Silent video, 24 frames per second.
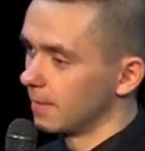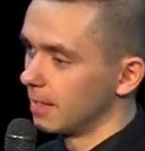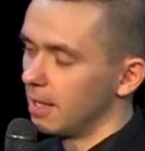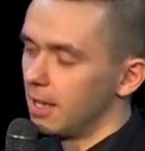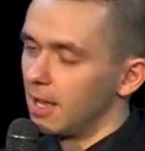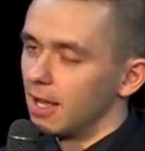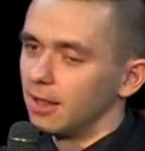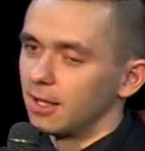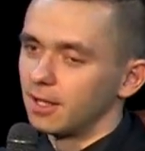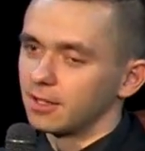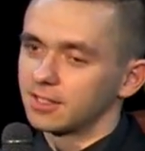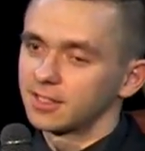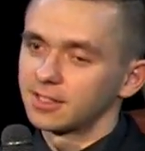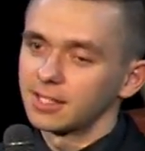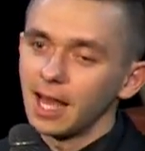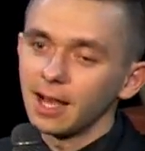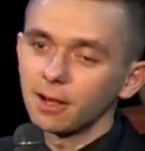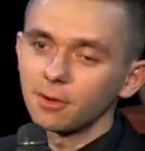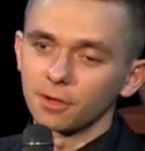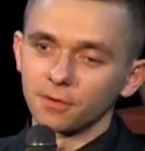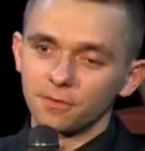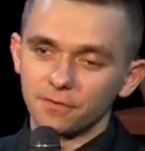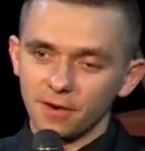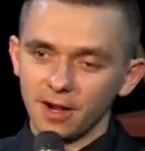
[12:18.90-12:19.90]
Now,
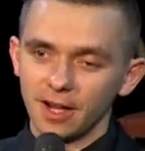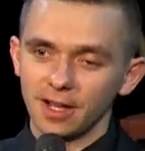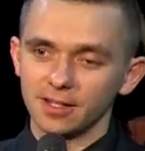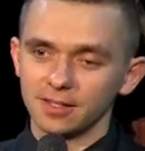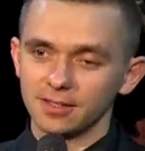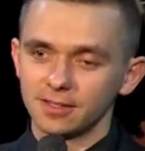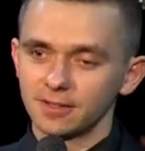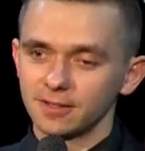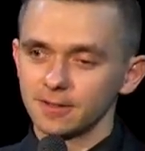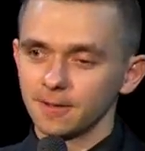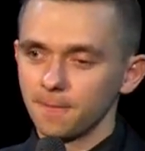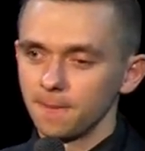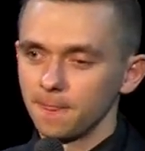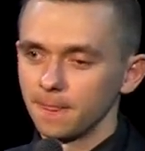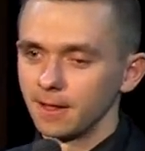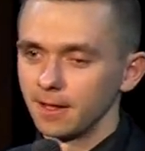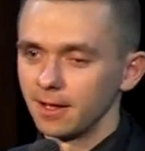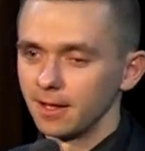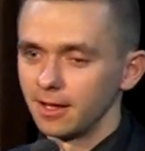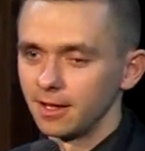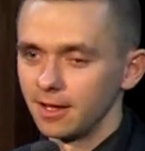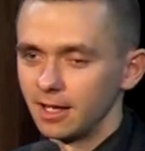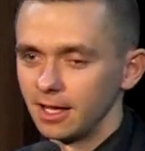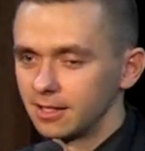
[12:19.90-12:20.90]
sacrifice
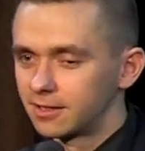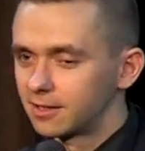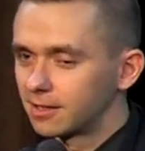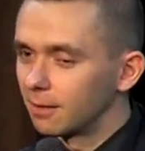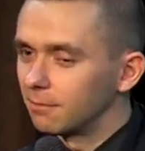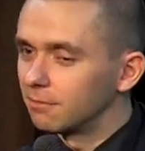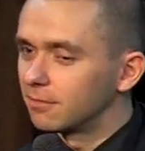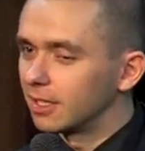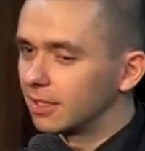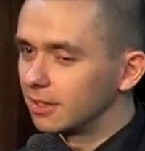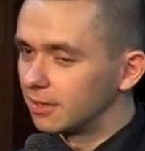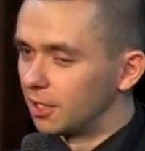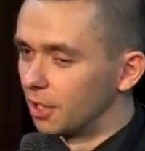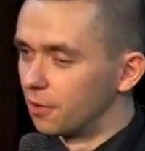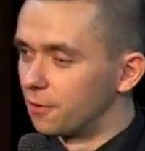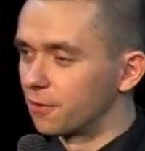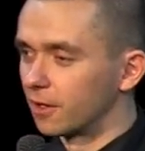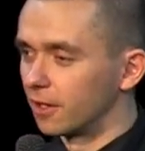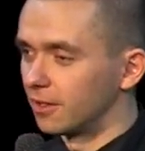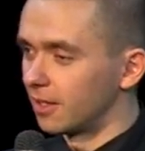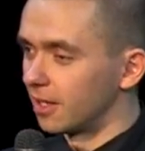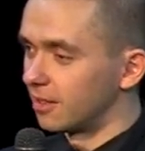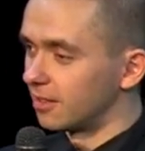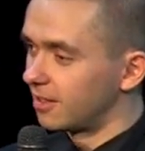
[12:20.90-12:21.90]
it's something
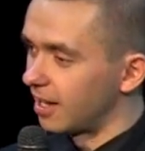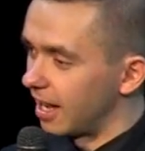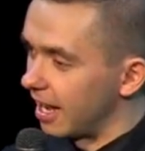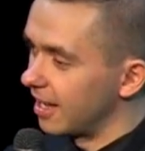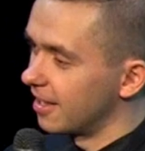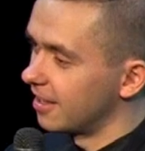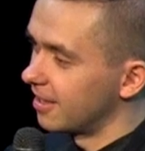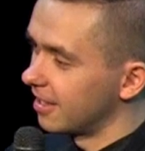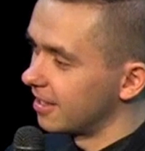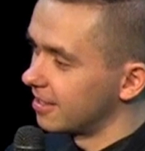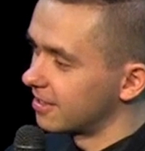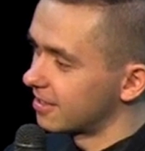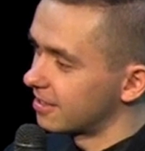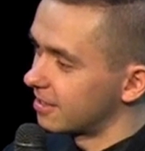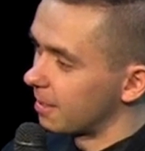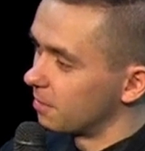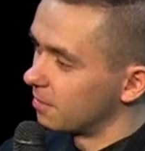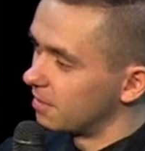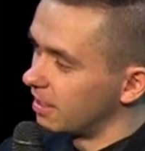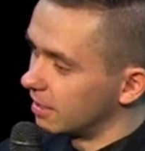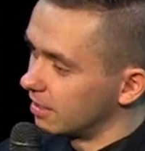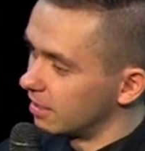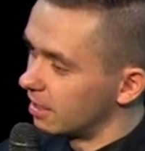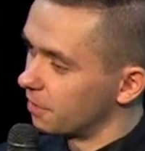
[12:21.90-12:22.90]
different than tithing,
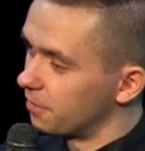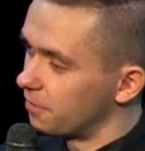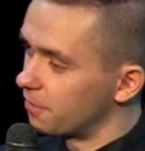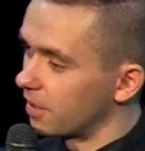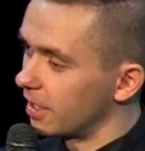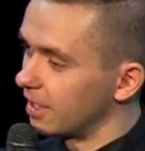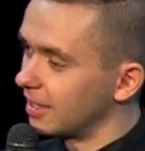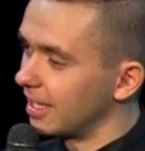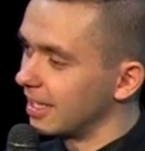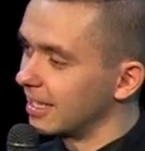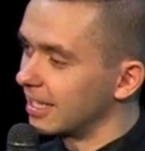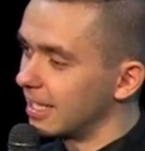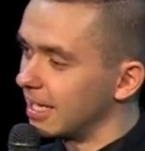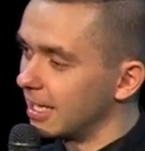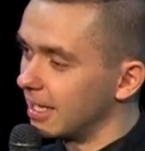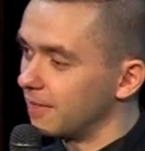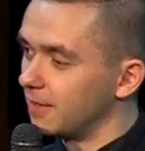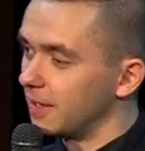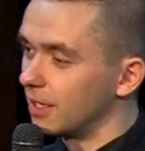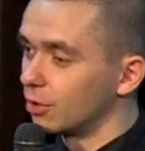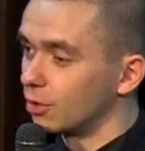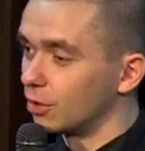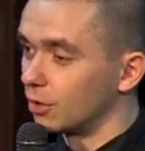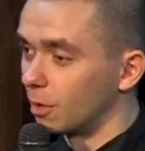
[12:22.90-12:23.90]
something different than
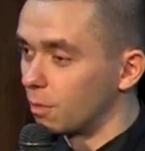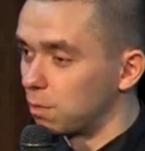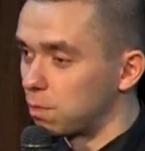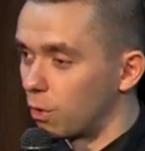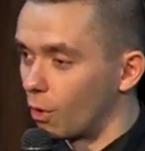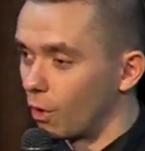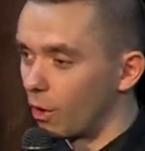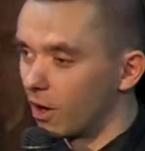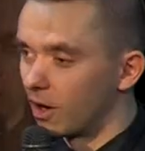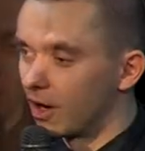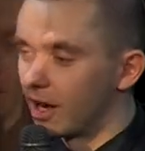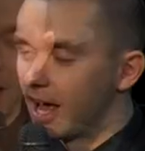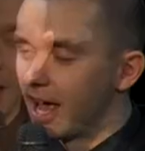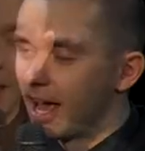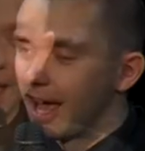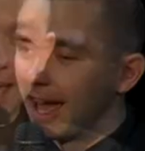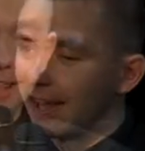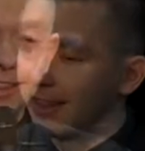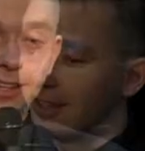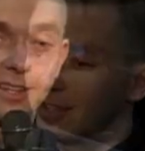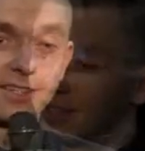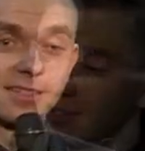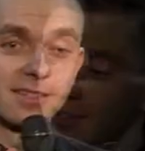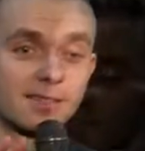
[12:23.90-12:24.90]
giving to the poor,
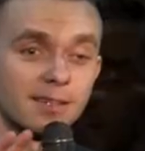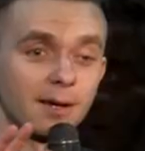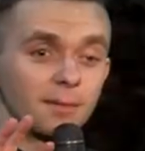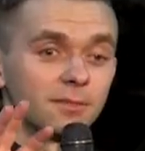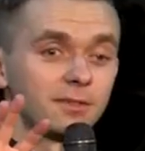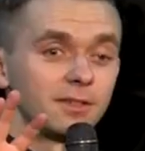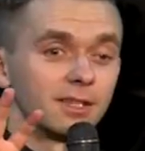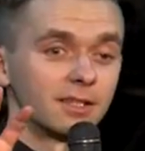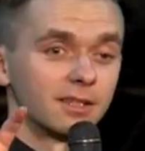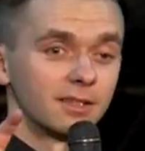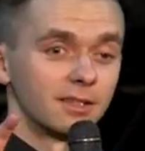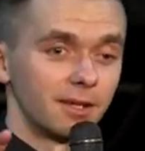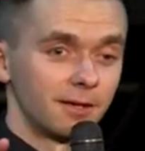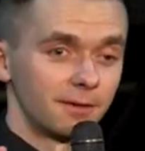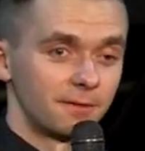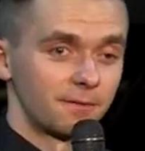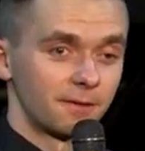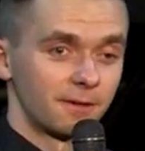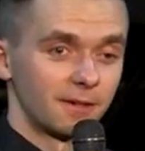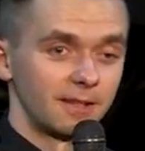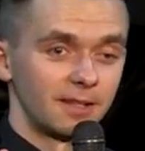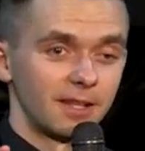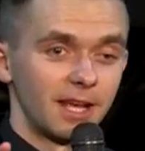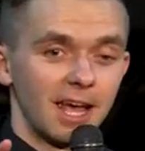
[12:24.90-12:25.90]
and it's something
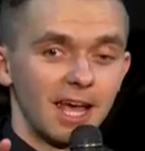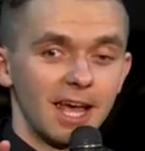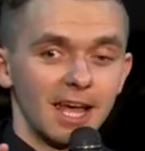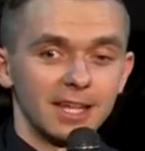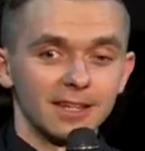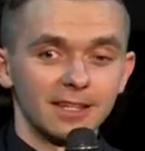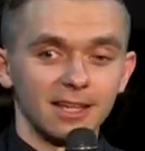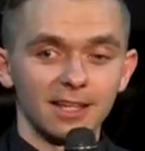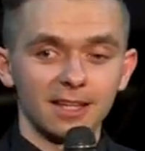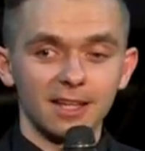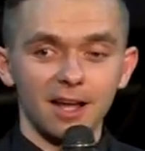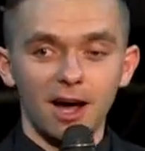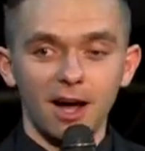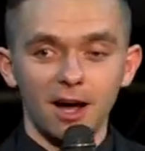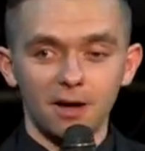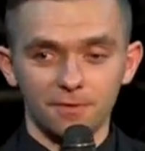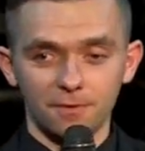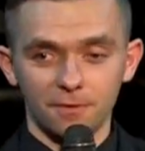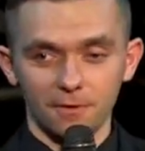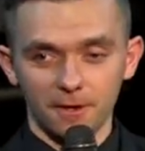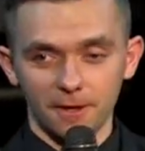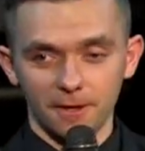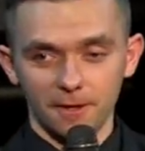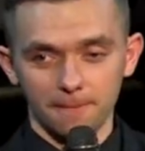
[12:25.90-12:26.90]
different than
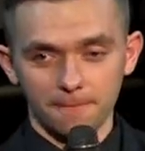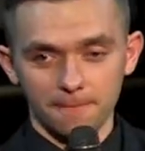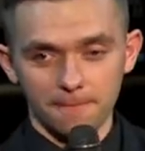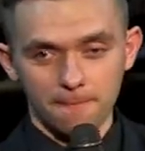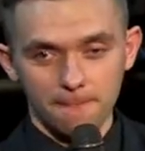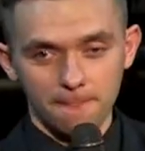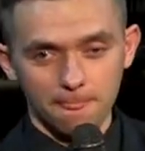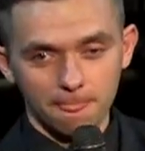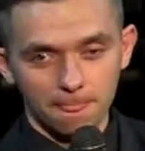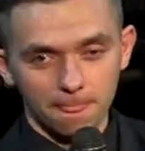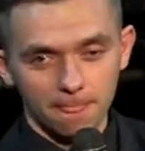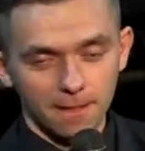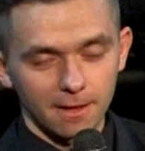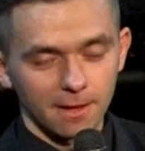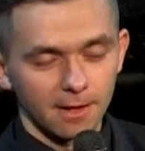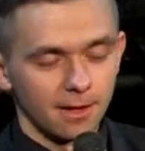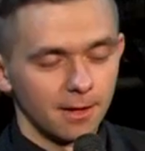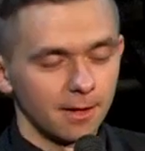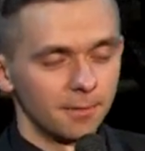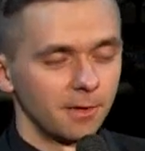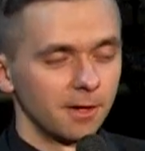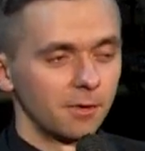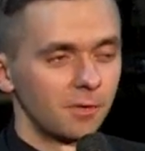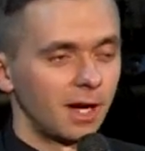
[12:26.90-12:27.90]
offering.
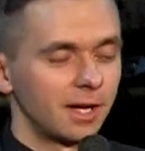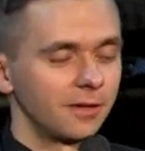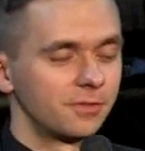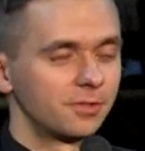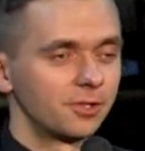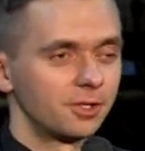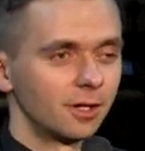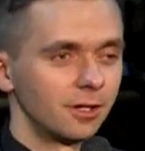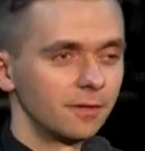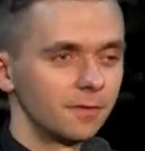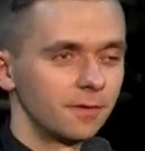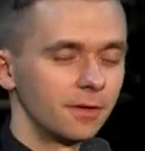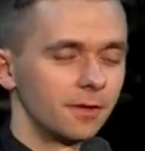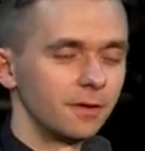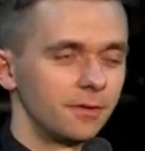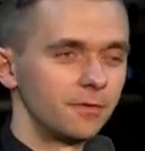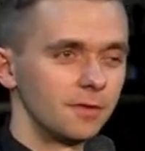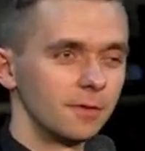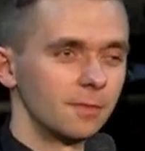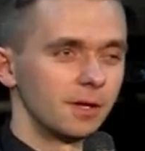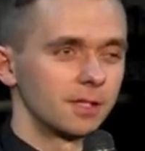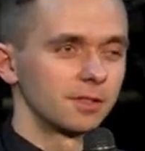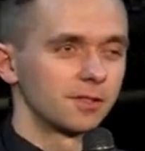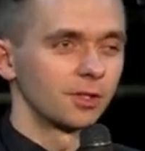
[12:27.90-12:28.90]
Uh, my wife shared a
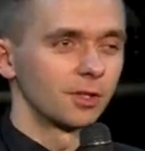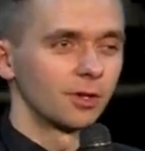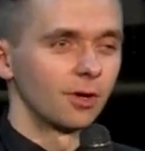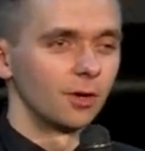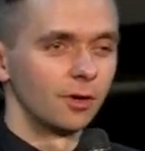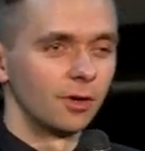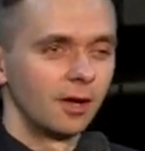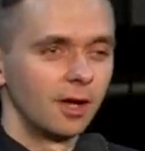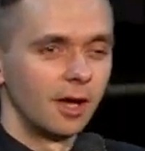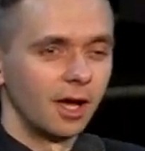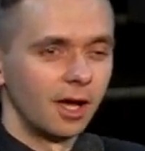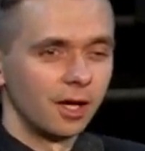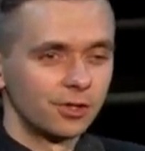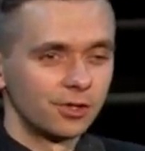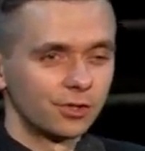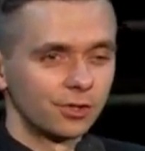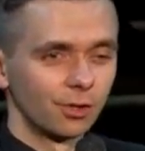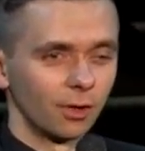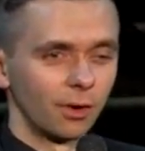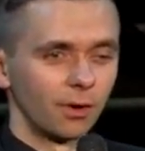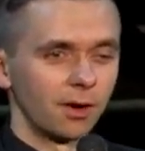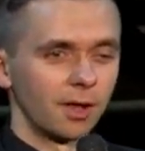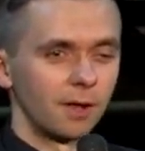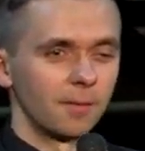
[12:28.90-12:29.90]
few months ago a
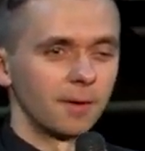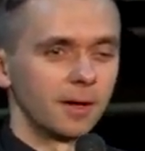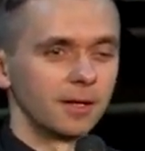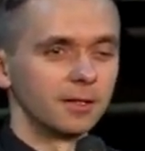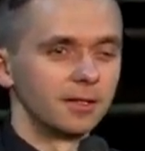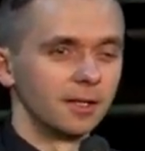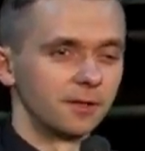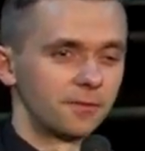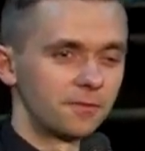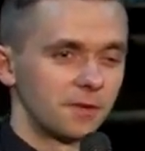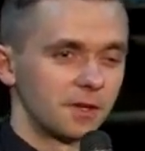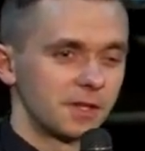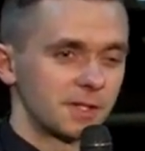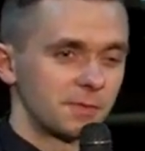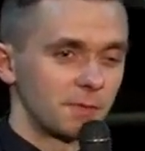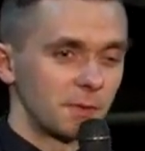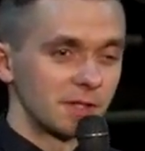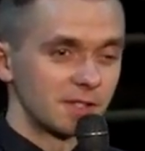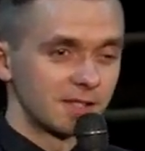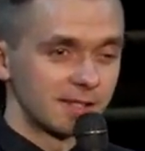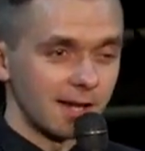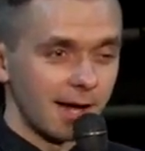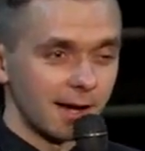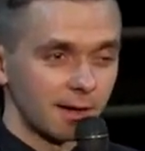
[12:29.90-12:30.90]
story about difference between
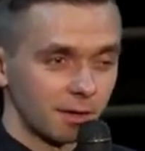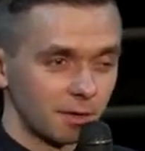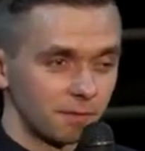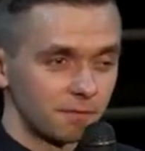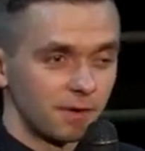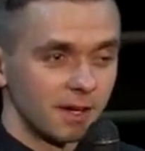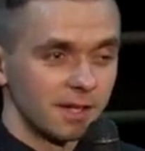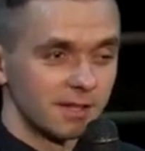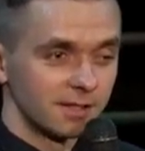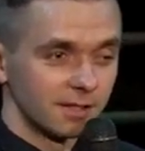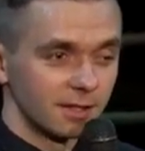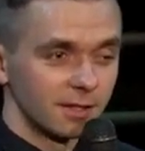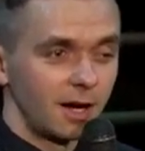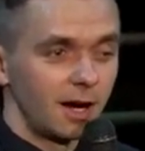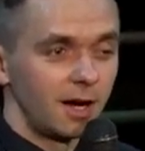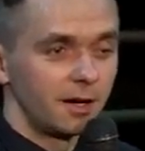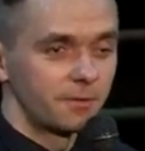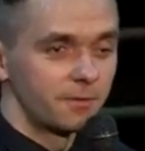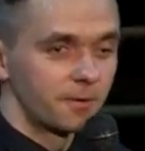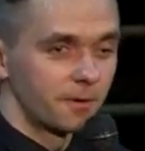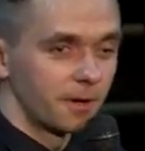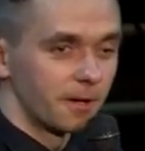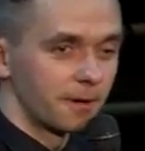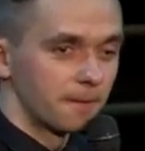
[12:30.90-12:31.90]
sacrifice and
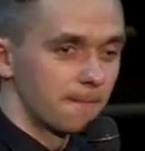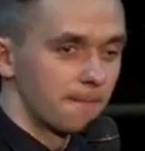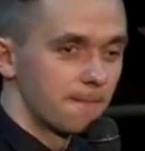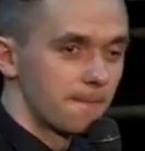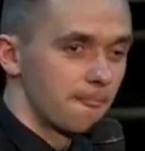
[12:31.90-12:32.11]
offering.